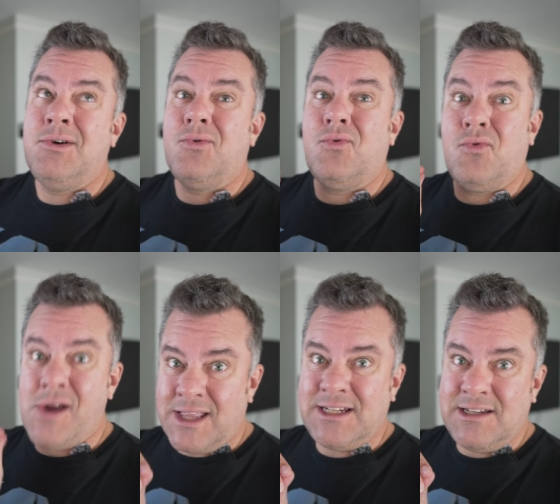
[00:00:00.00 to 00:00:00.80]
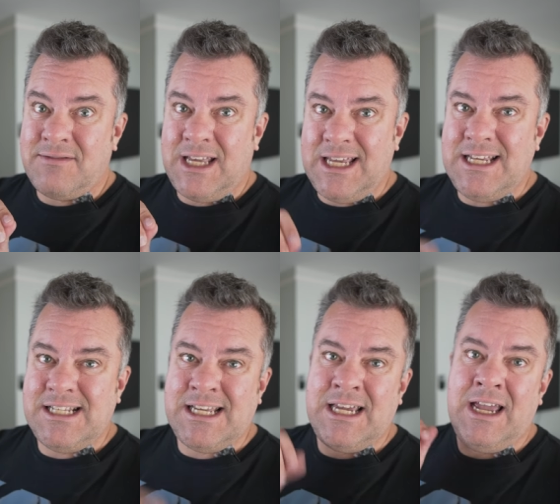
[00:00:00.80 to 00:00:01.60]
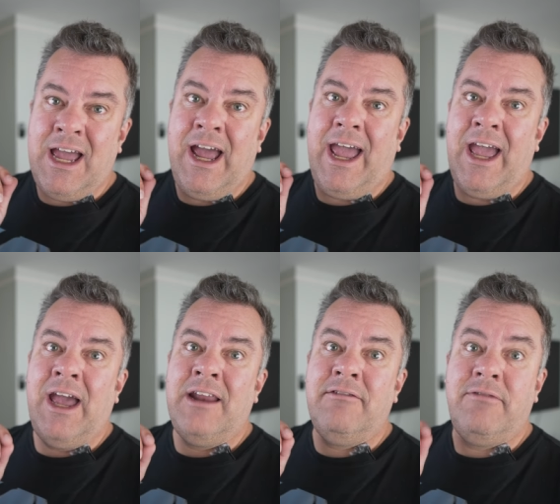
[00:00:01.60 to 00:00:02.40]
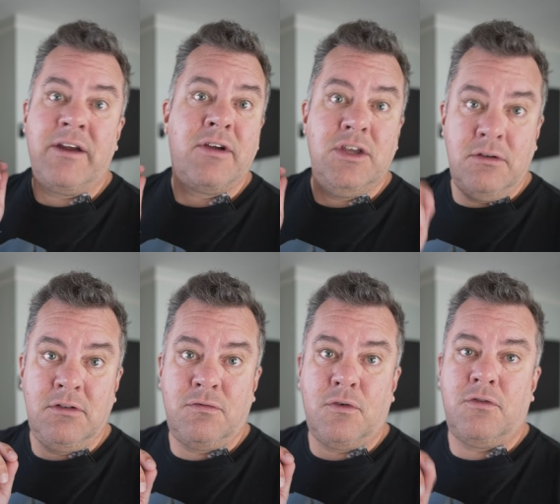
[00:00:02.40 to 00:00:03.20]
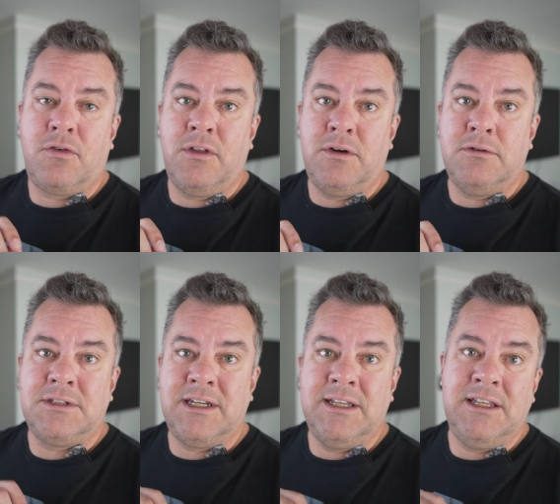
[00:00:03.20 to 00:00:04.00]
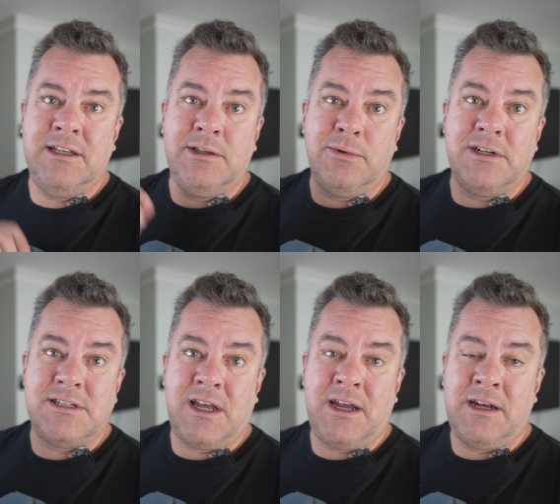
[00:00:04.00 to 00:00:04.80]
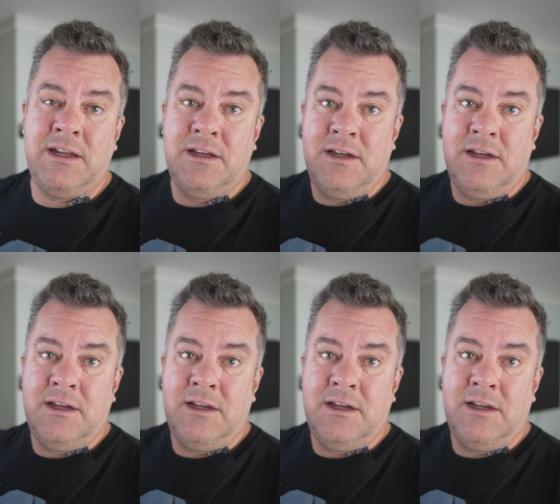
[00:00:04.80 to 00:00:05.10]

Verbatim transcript: relatively easy, and very useful for those in the lure design